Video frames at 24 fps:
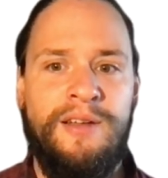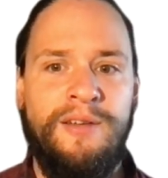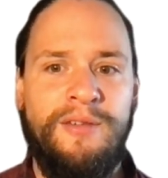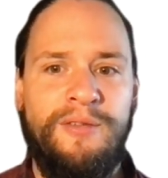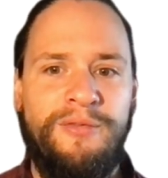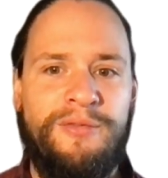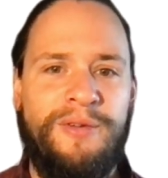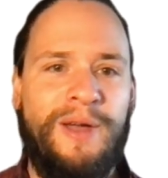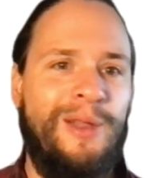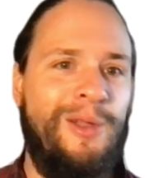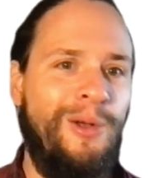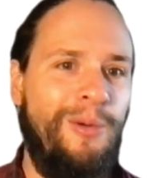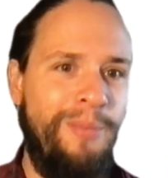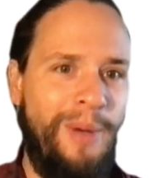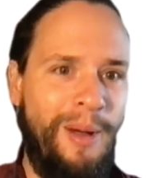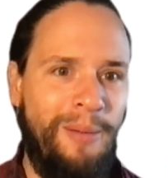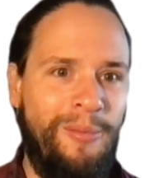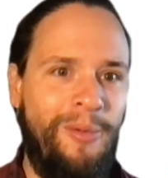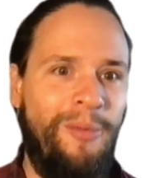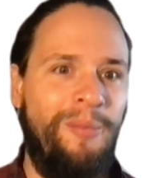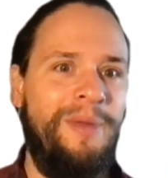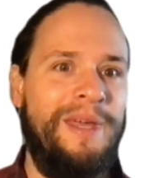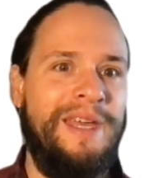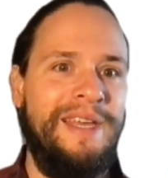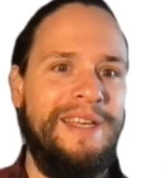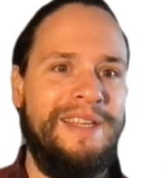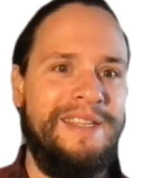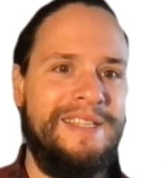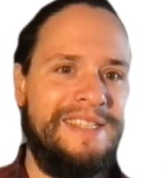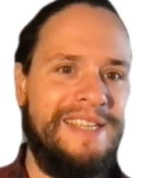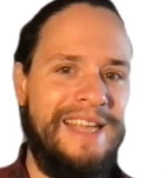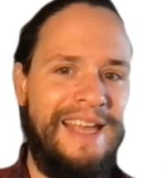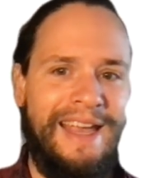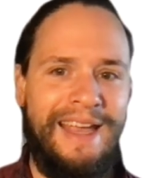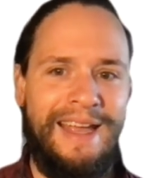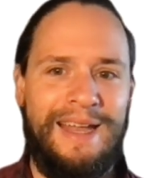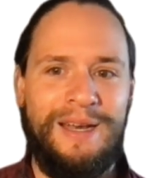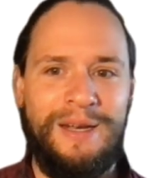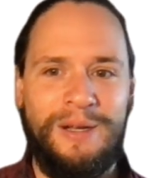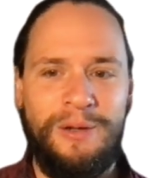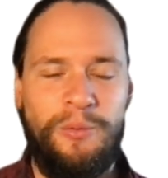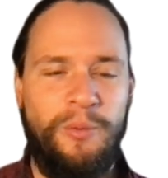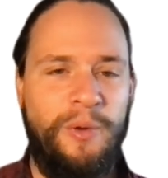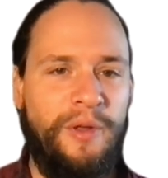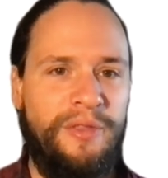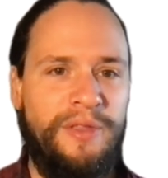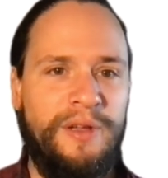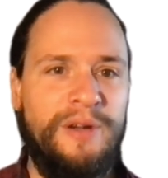fellow bumblebees and
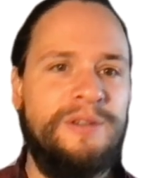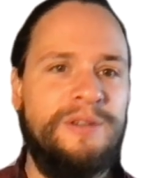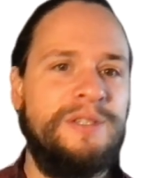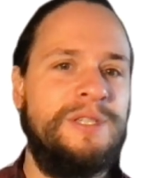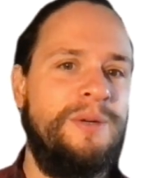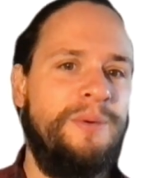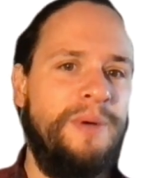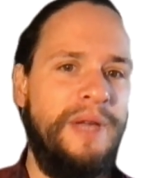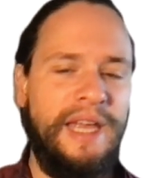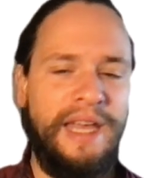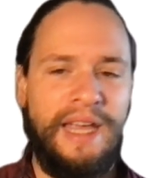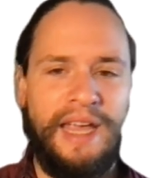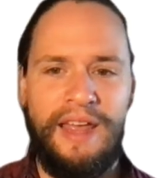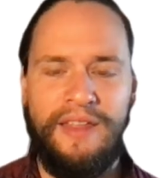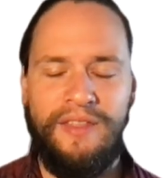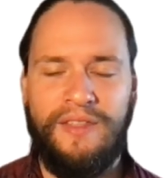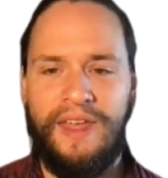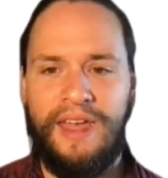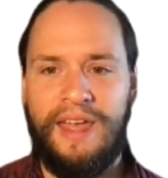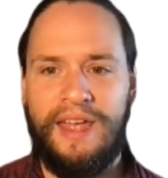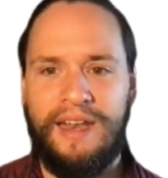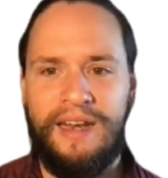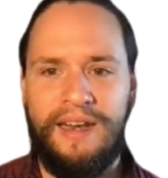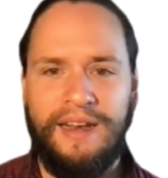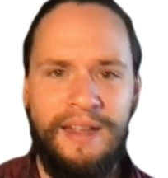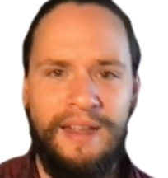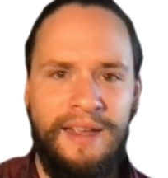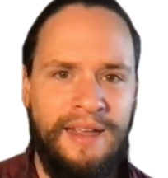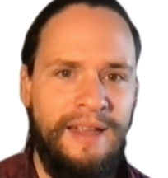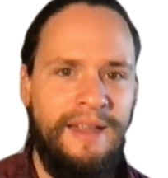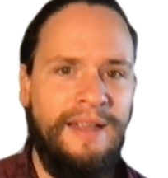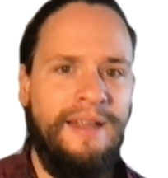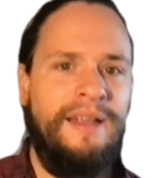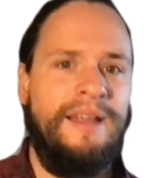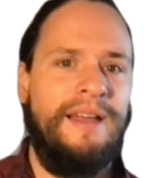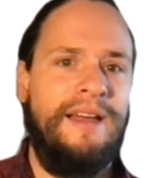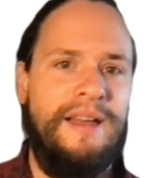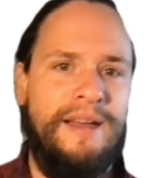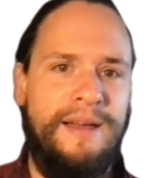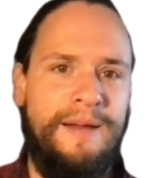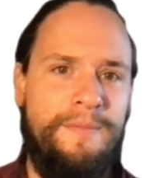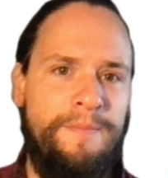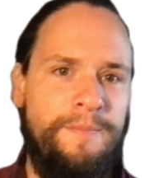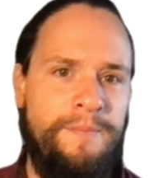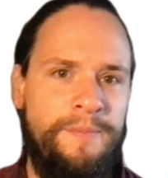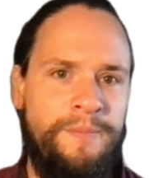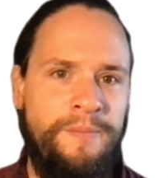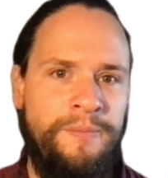what they're doing, and then uh,
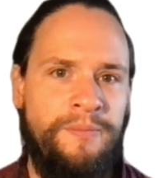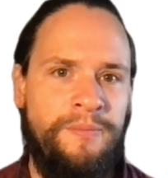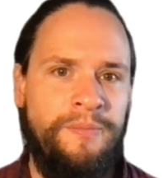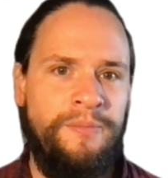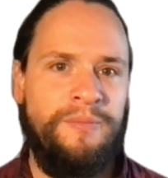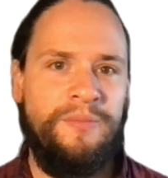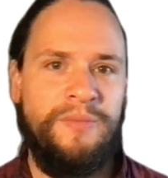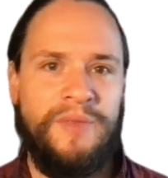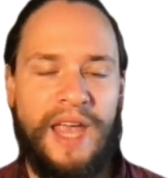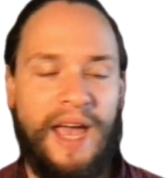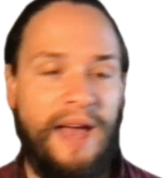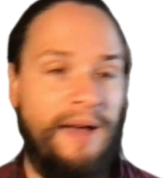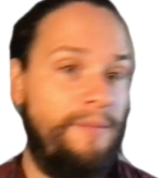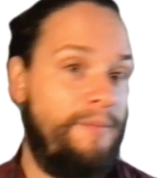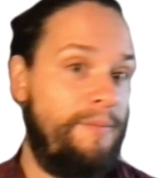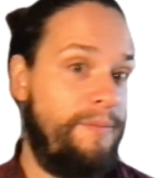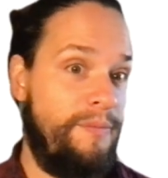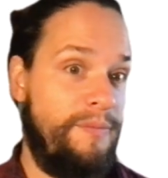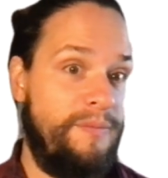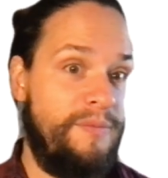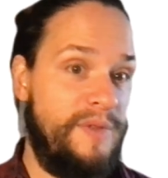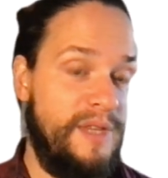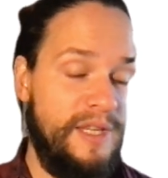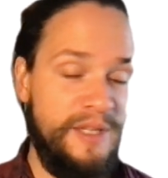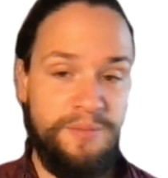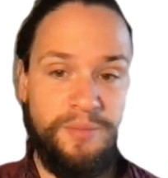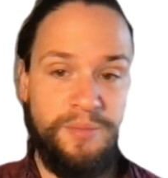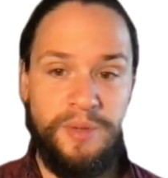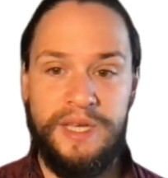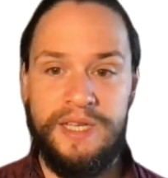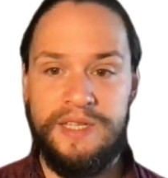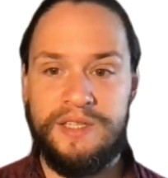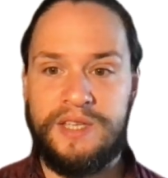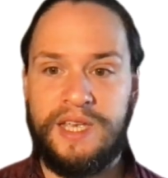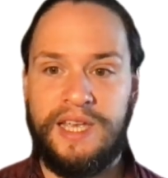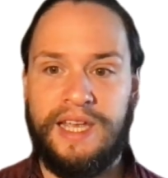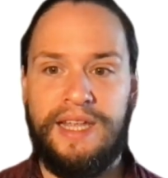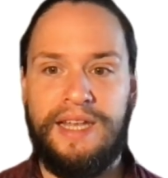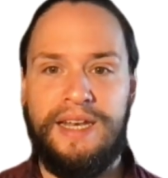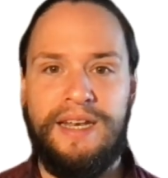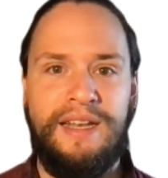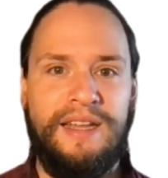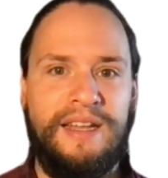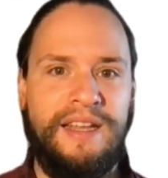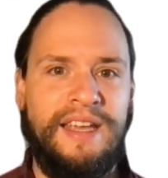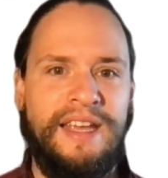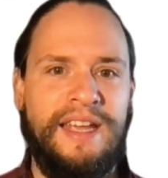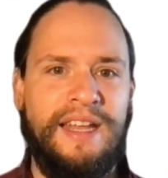yeah, these bees
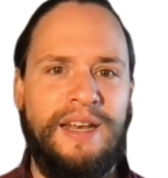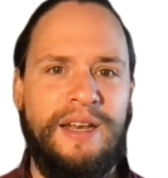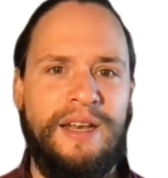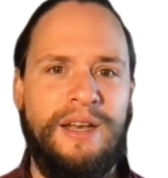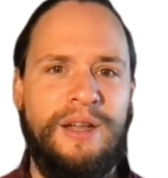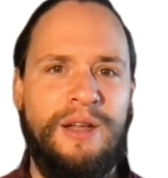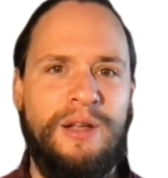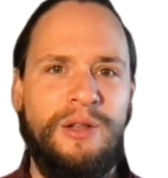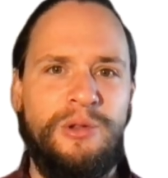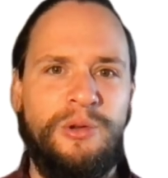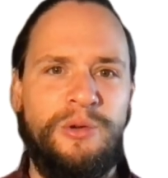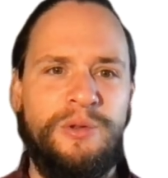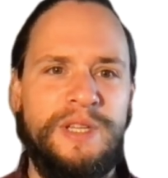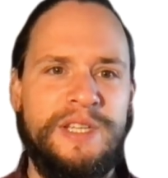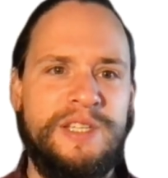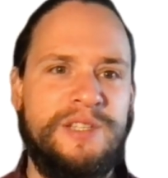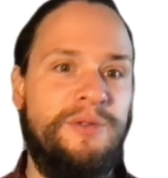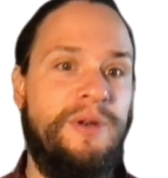can can learn this.